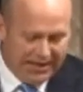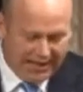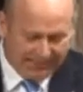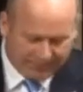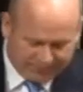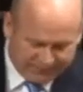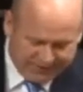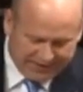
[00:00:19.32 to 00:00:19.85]
and
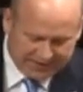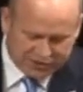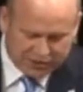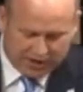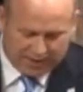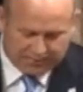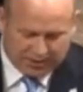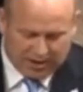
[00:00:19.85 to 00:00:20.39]
prevented
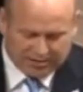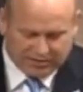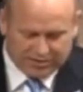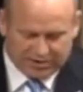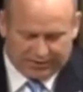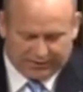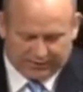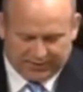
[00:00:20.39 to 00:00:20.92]
job
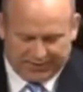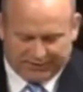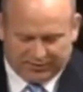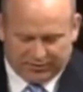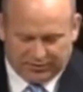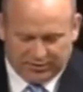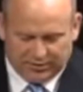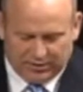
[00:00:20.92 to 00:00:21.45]
losses on the
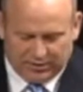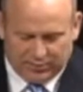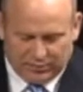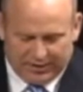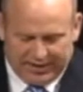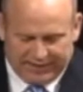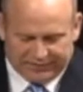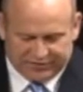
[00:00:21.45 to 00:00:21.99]
level
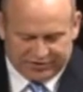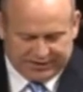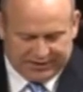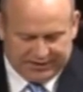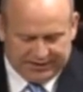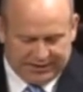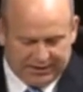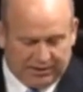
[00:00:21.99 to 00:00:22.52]
we have
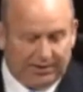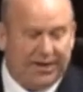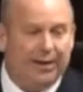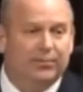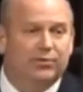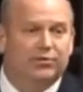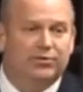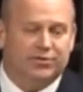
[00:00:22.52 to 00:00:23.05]
seen in our
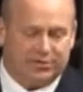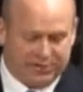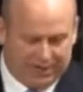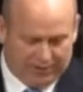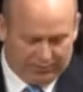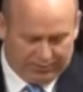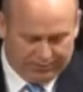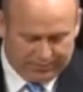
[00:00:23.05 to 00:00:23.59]
neighbour to the
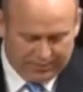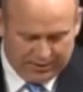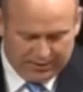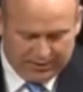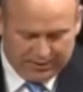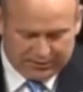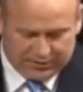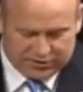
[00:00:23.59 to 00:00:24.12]
south.
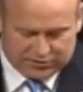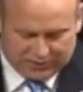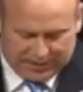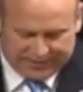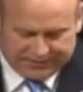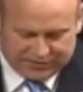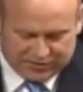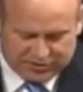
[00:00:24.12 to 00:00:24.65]
The
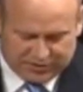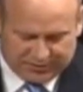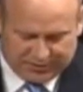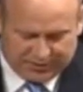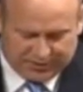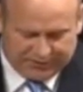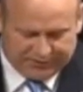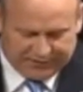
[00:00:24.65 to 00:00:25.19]
strength and
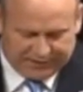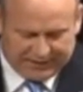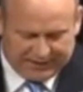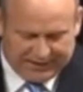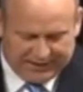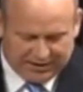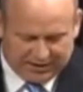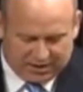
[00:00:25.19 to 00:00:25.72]
stability of the
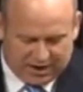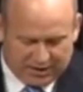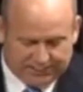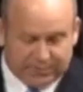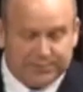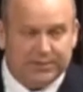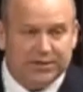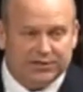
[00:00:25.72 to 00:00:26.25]
Canadian
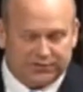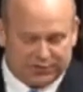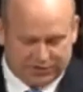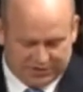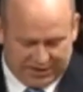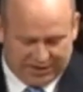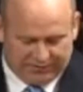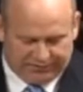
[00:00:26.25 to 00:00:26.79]
economy speaks for
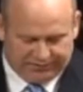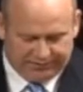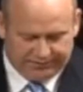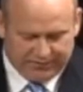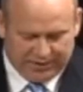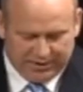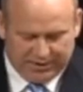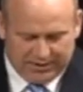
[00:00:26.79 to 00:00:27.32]
itself.
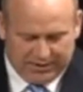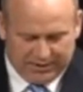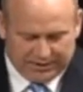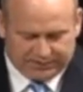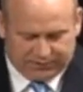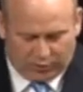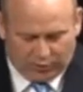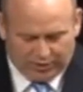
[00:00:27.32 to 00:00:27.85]

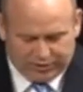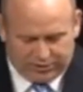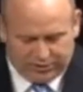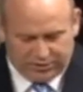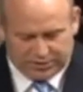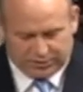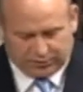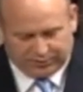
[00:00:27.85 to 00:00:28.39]
Its
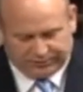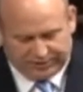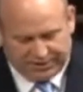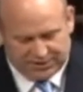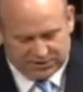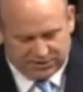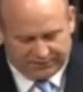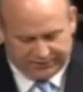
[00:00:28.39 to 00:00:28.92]
fortitude is a
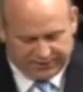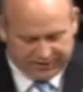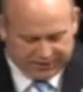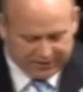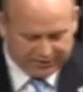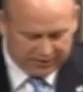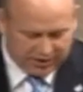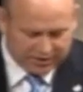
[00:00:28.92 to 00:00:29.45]
reflection of the
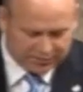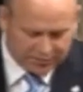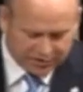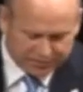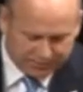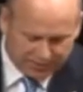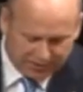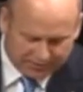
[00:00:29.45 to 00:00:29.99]
industrious
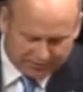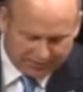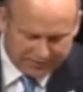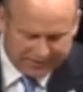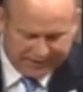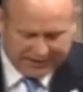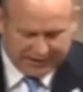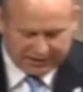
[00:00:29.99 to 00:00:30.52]
spirit of
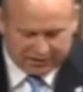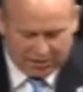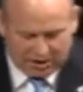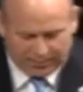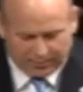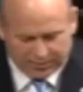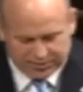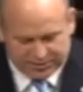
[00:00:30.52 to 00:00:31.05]
Canadian
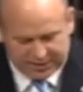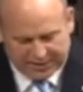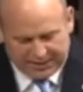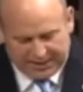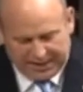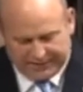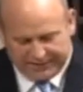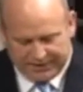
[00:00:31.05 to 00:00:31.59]
commerce
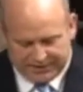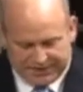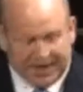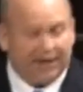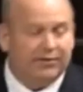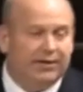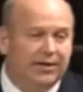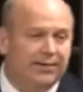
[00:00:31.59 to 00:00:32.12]
and the
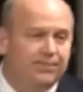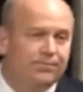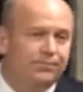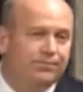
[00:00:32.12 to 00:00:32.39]
integrity